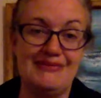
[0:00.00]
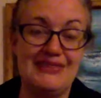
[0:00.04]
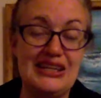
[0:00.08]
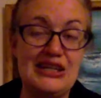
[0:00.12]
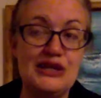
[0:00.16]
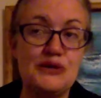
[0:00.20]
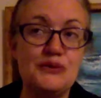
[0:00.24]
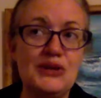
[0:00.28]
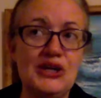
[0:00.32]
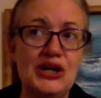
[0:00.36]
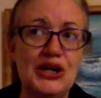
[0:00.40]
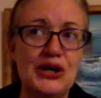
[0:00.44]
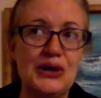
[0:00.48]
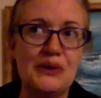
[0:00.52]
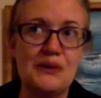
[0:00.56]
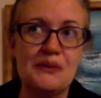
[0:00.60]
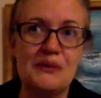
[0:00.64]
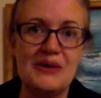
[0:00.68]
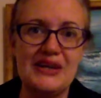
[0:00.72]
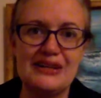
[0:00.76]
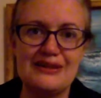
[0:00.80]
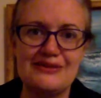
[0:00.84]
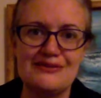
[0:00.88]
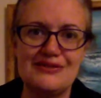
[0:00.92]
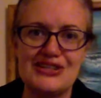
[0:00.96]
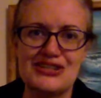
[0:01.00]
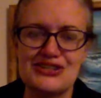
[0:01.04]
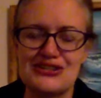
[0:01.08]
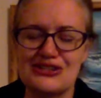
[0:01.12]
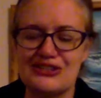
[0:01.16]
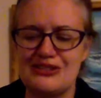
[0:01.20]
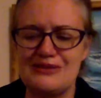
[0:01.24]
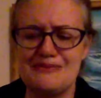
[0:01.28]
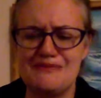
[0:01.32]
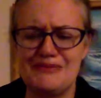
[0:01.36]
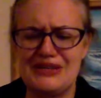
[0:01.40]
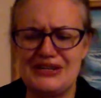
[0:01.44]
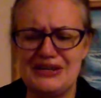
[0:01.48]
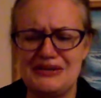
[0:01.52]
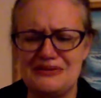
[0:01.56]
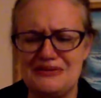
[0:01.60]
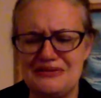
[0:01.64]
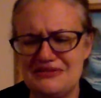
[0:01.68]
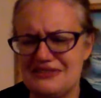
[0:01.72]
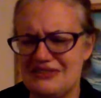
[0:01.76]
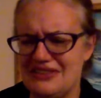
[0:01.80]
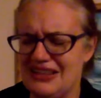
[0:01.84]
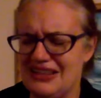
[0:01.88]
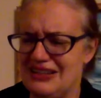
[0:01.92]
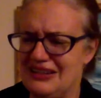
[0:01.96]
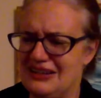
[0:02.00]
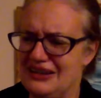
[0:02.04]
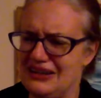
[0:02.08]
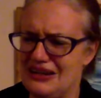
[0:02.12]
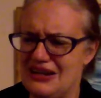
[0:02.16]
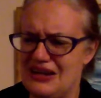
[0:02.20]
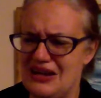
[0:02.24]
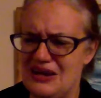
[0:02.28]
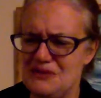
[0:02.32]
it would go away eventually, but I was like,